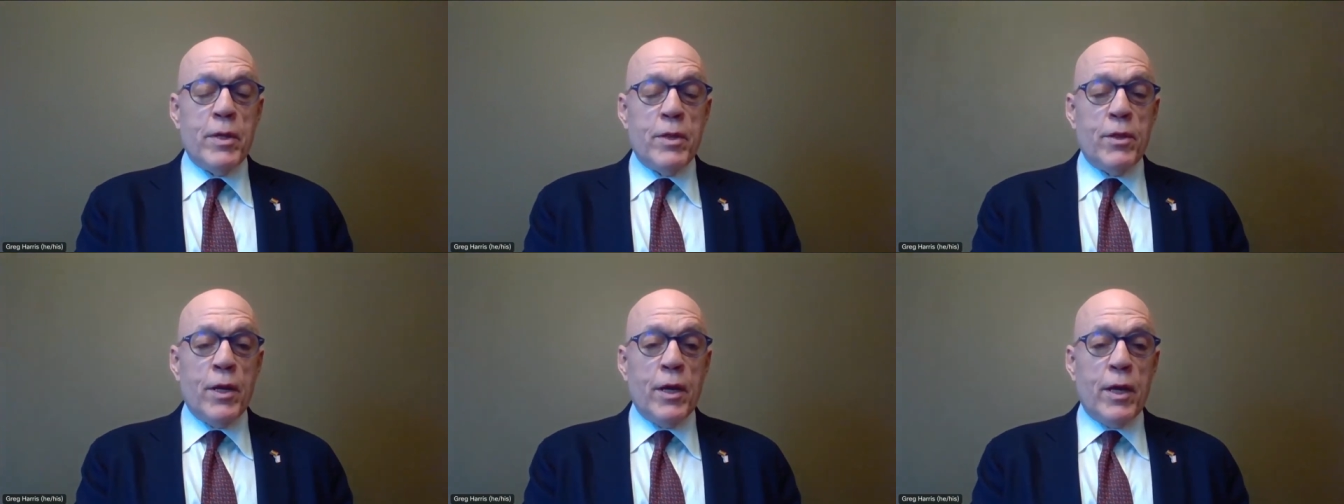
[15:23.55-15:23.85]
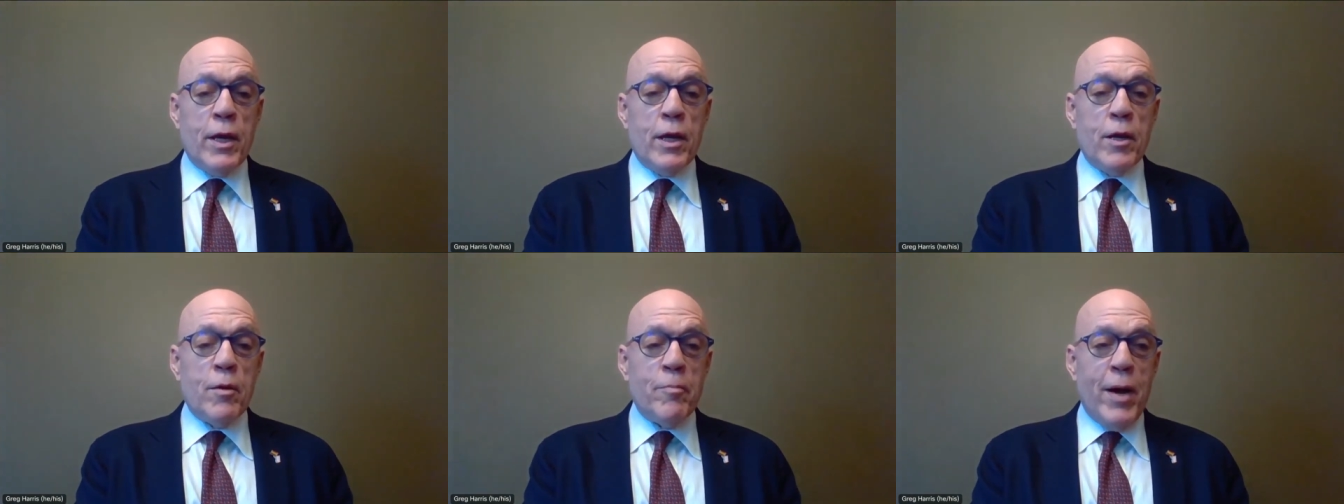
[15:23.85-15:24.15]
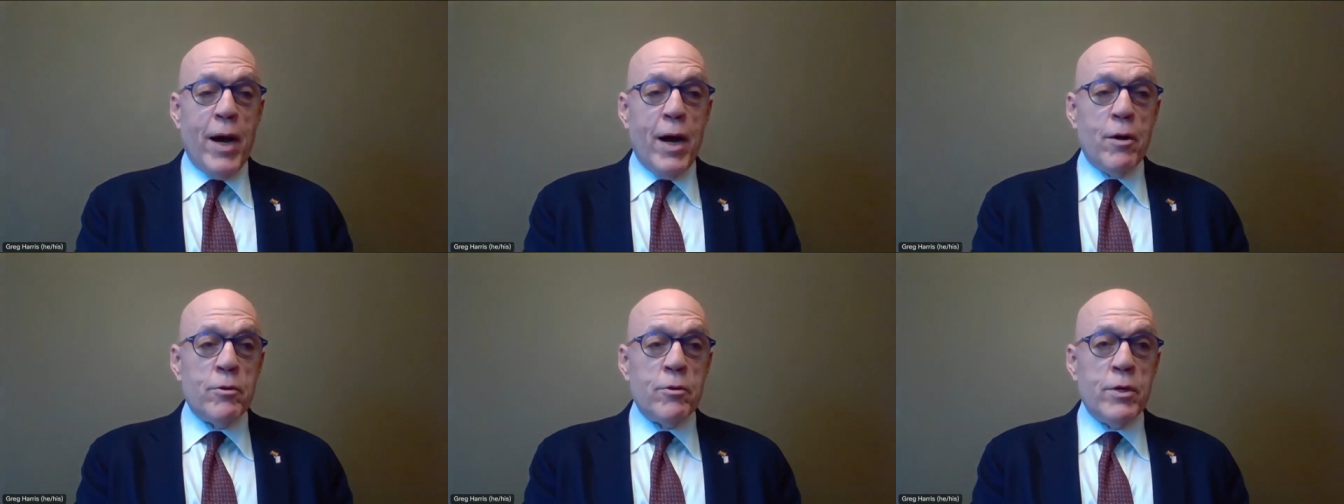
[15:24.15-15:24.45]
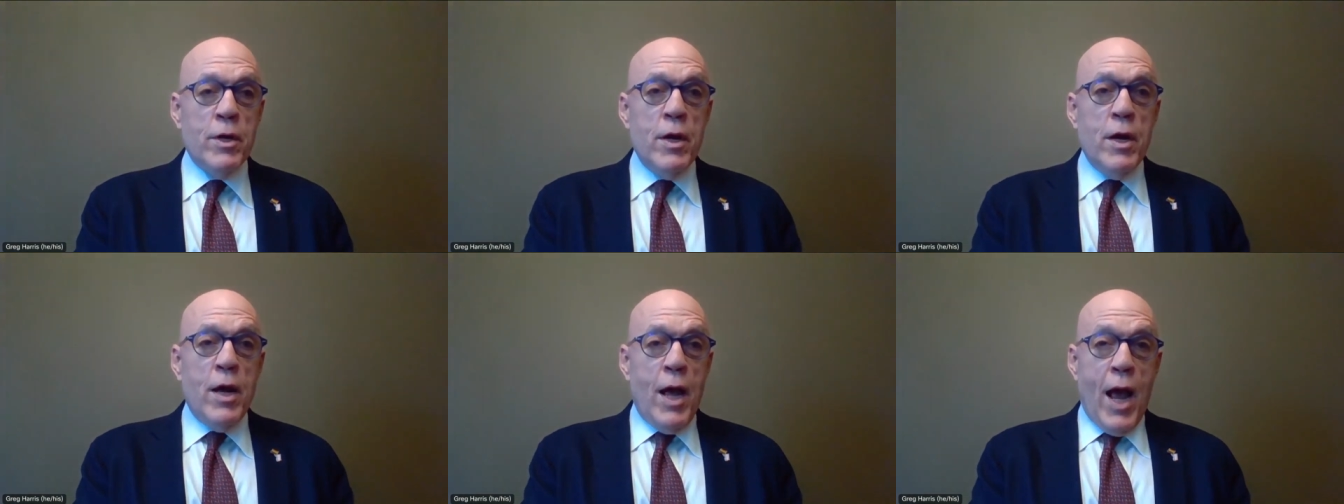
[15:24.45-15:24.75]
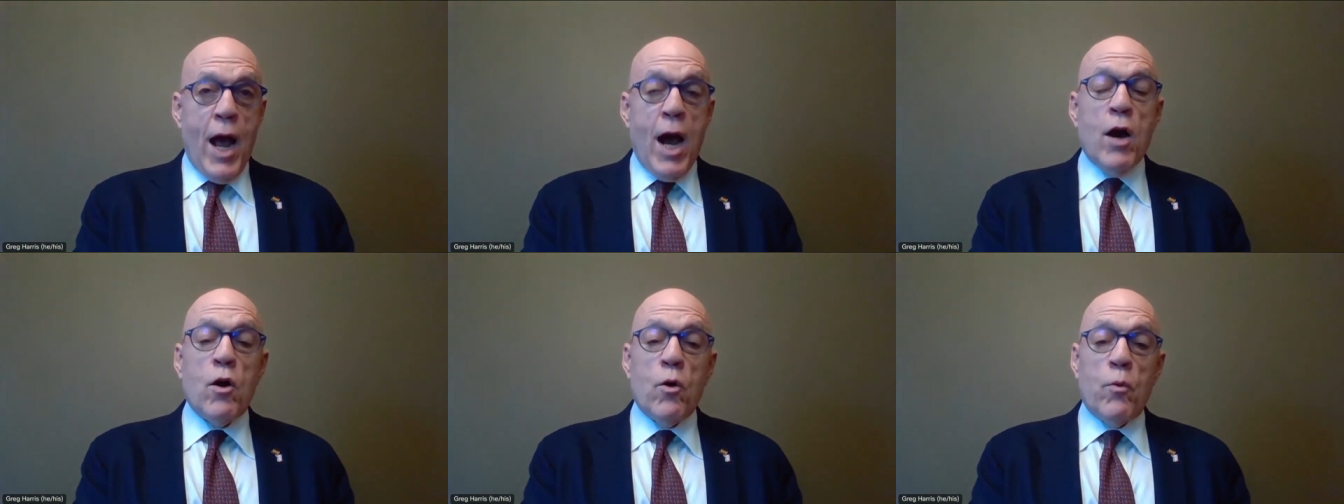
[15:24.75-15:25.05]
but thinking about
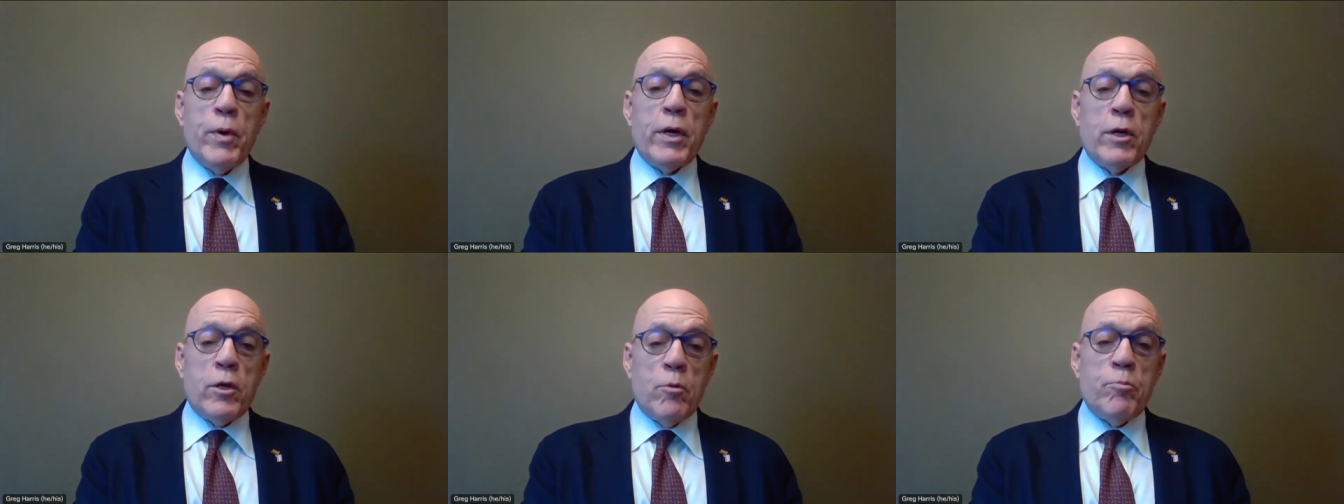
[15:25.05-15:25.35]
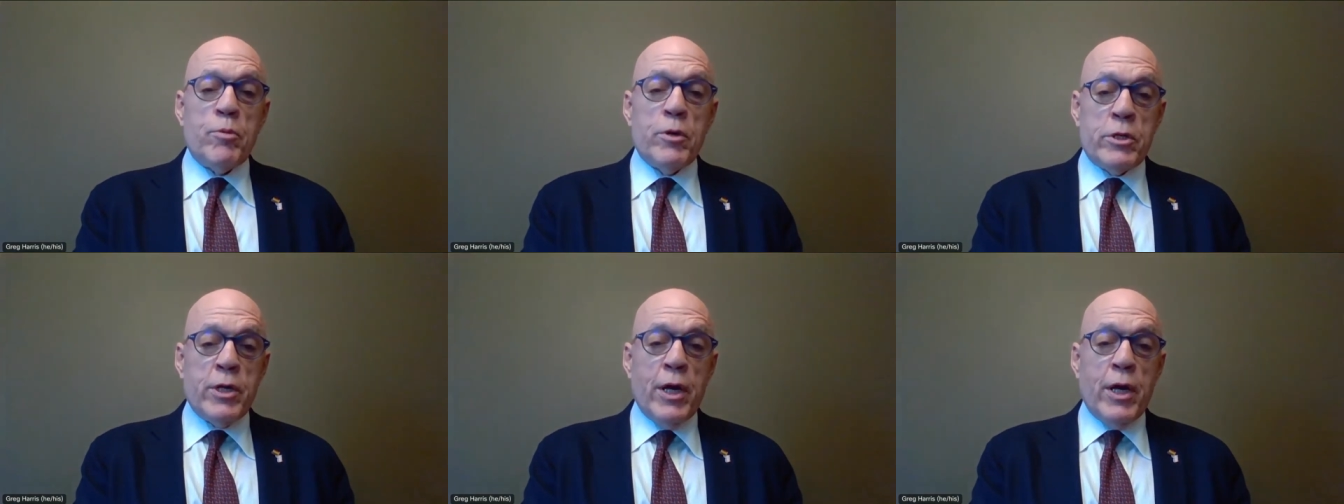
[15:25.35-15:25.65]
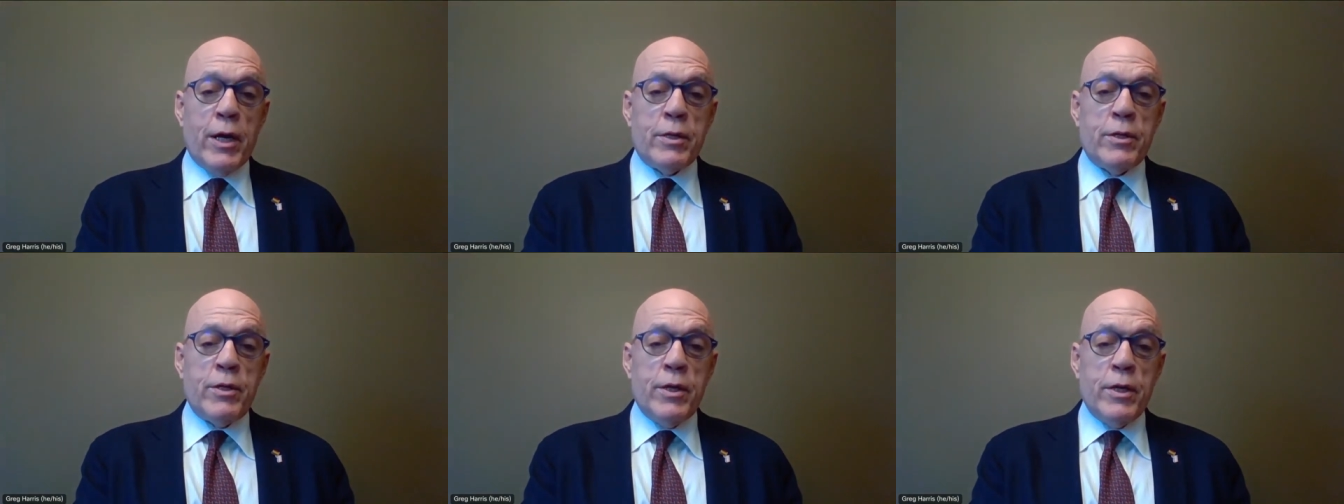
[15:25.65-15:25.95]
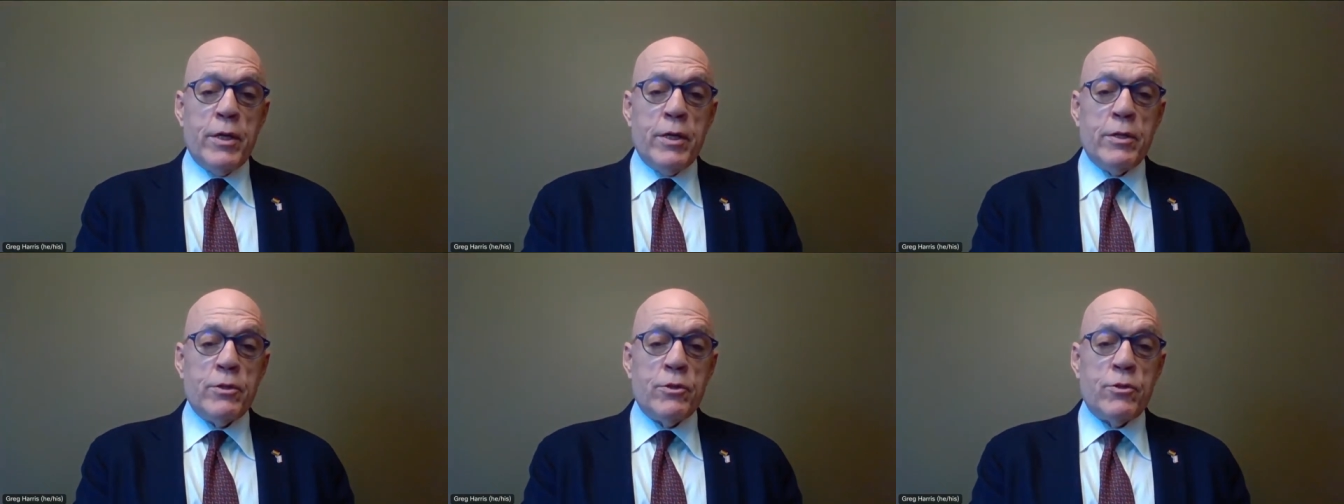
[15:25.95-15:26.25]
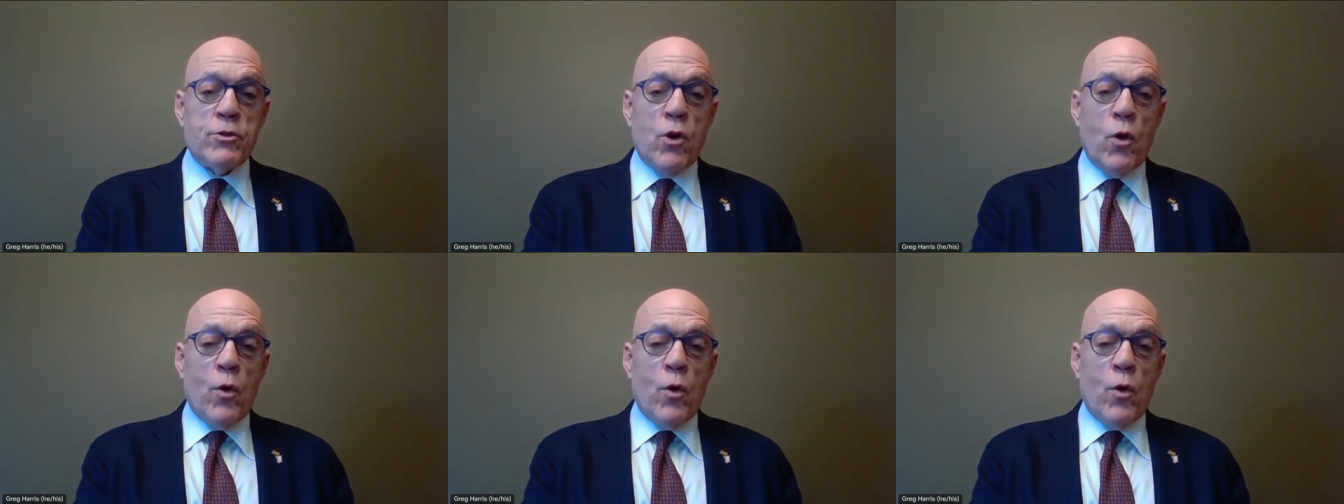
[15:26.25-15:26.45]
how are we going to protect these